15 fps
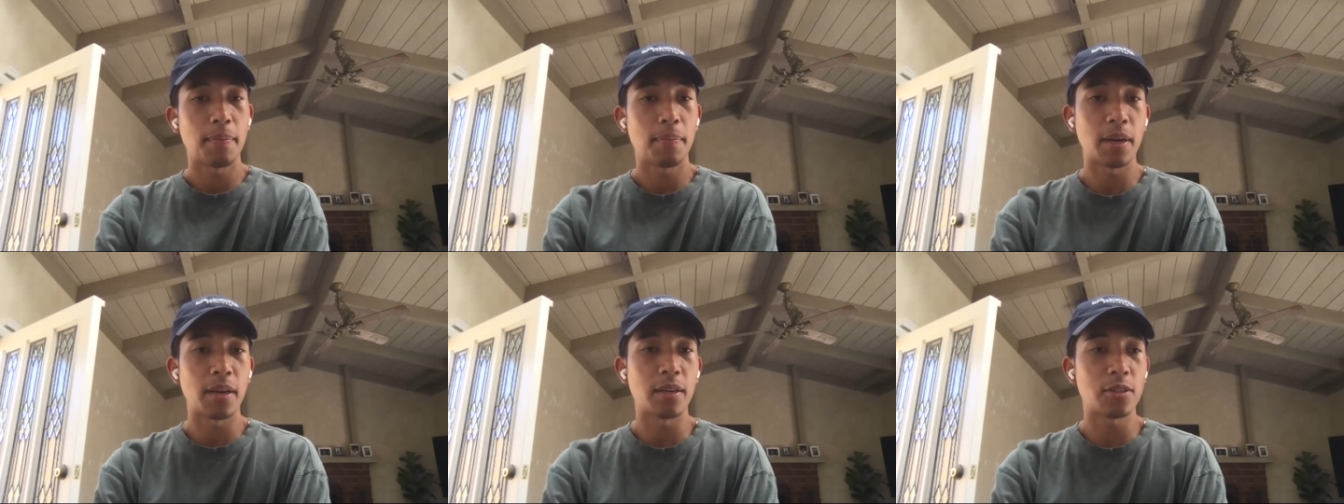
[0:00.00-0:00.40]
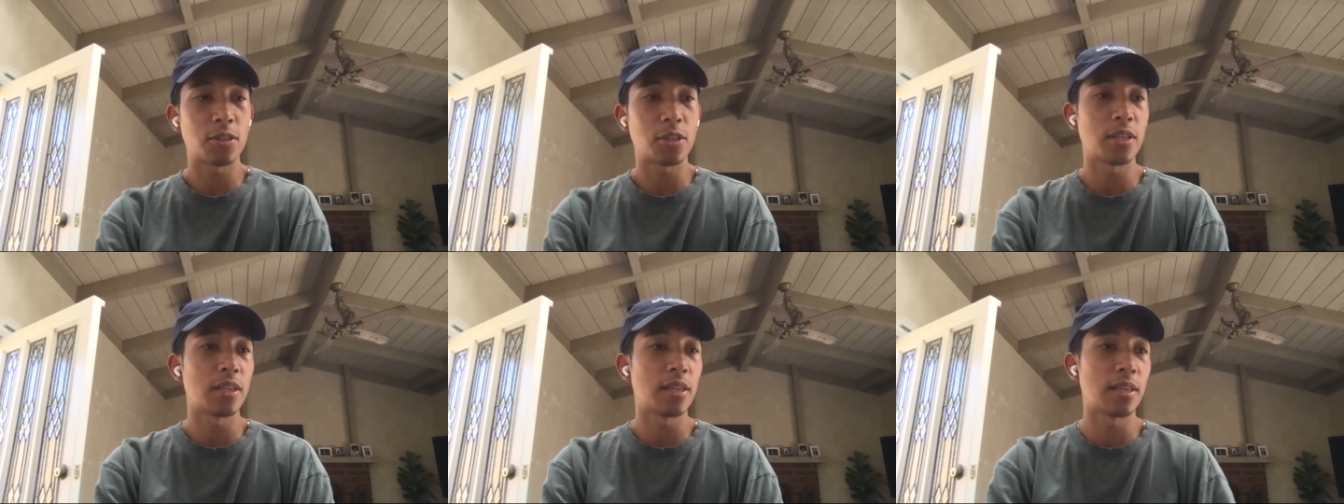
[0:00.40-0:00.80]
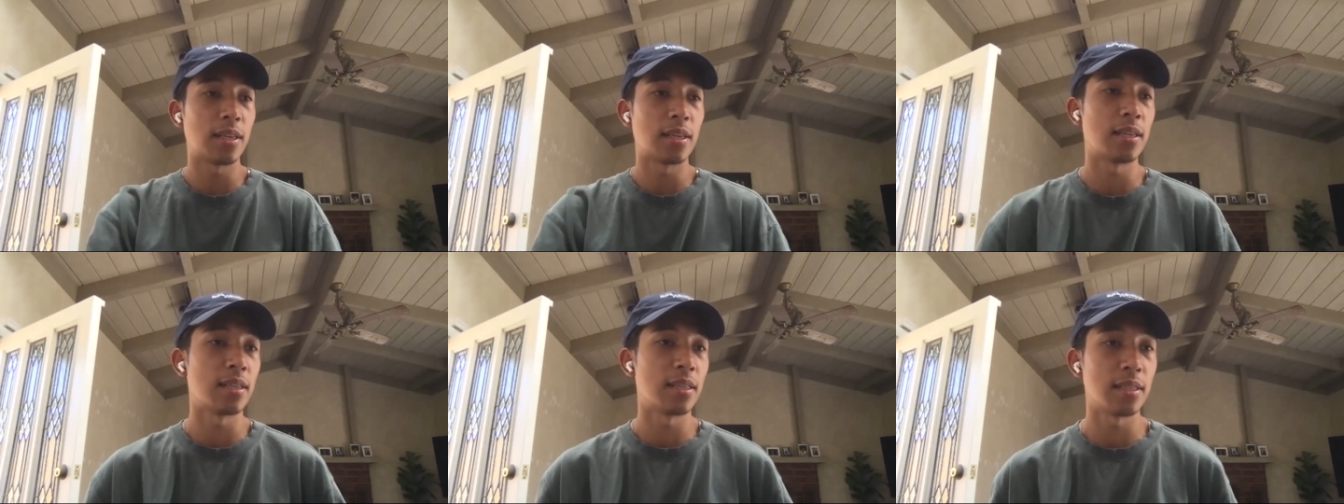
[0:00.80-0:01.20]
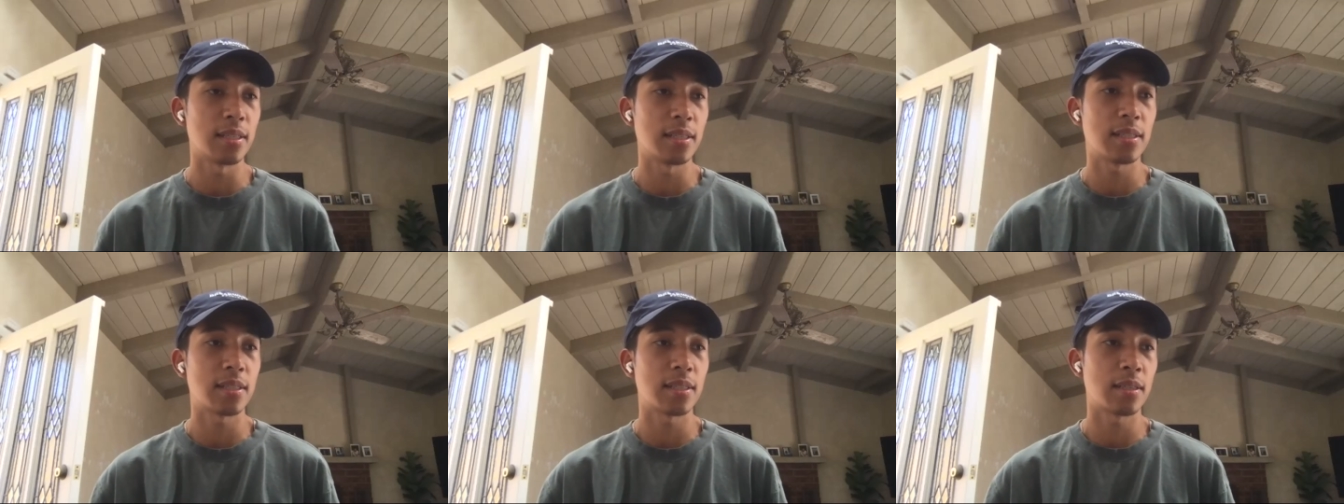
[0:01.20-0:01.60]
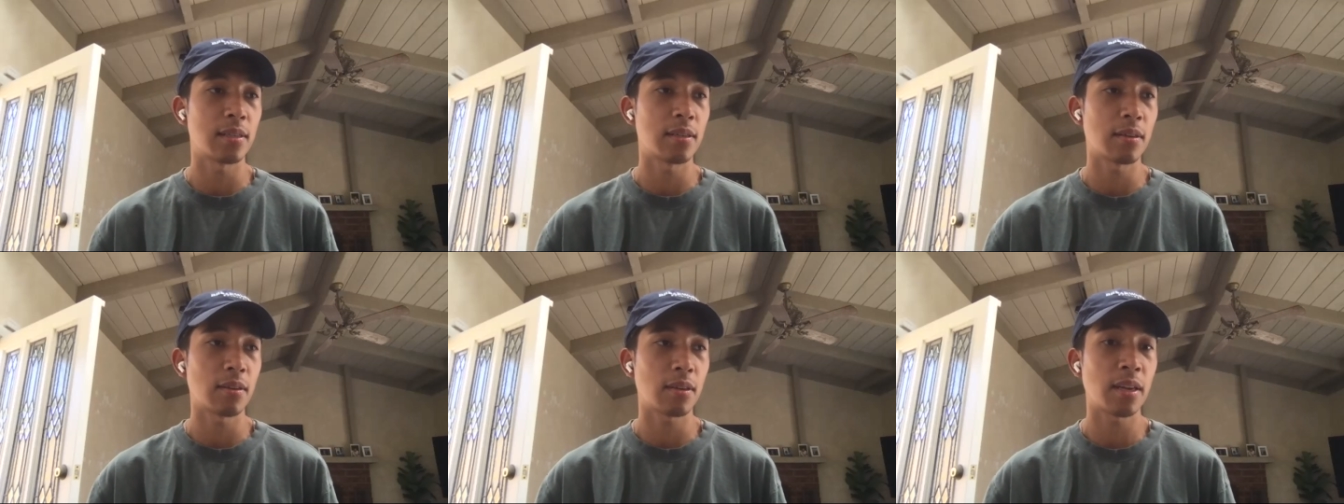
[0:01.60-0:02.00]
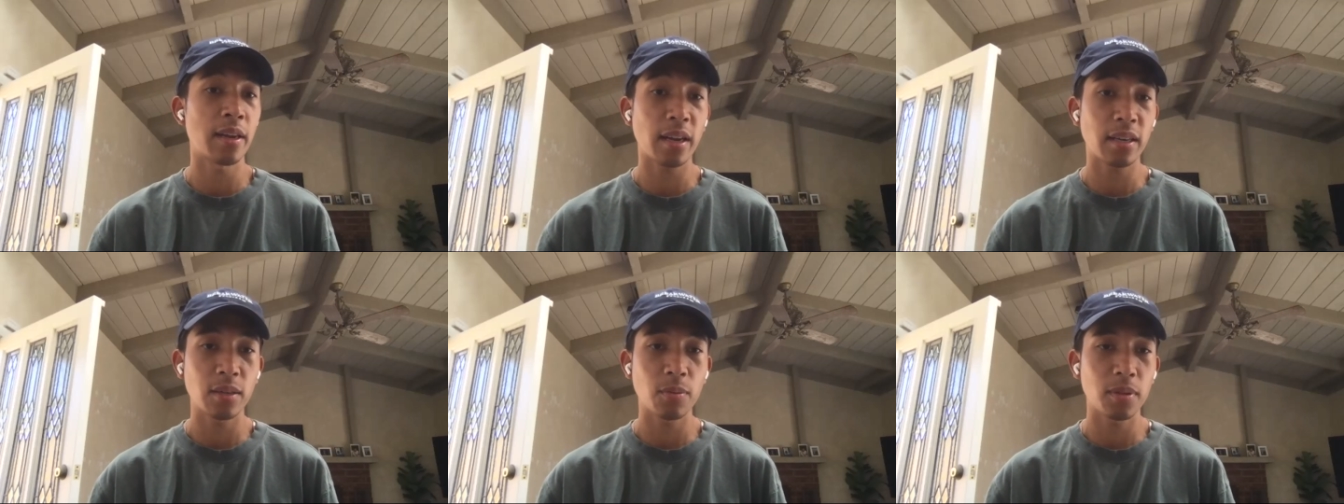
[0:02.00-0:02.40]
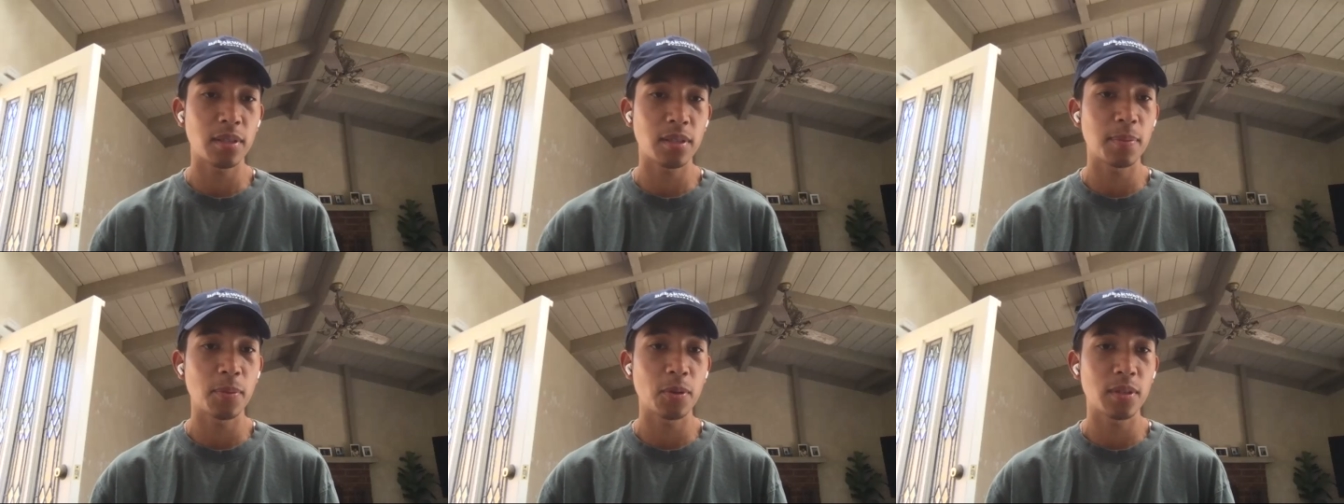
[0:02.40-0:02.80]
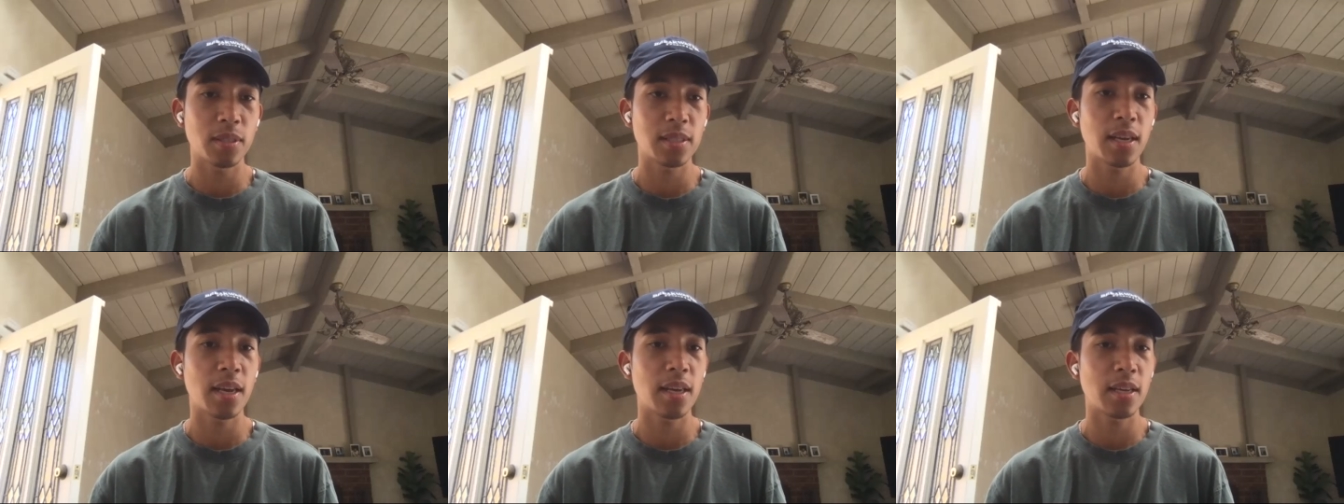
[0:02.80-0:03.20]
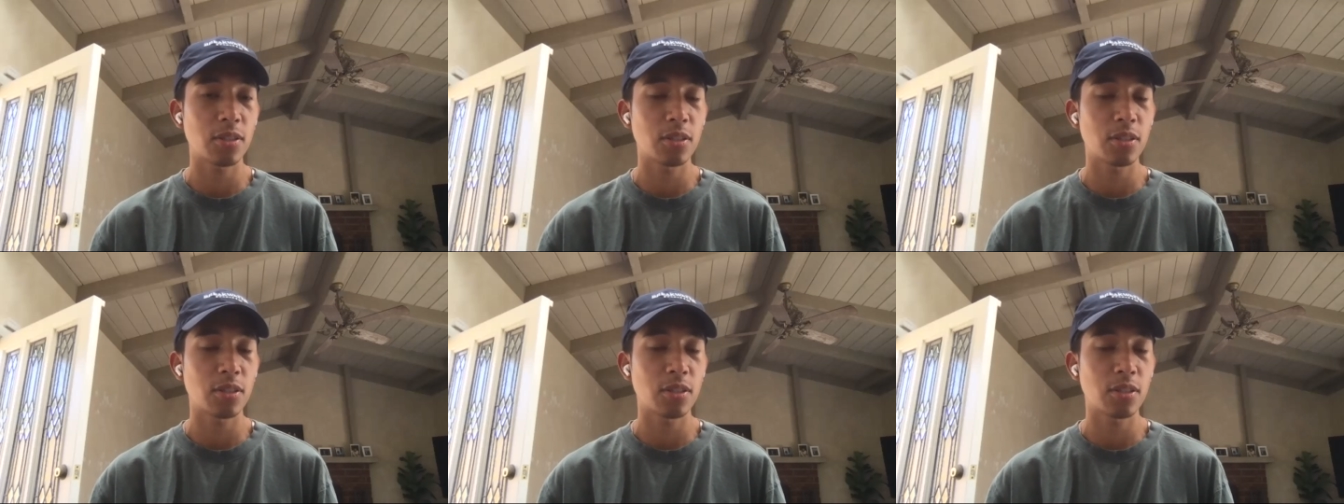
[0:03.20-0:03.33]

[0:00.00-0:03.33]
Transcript: But she is connected with Team USA.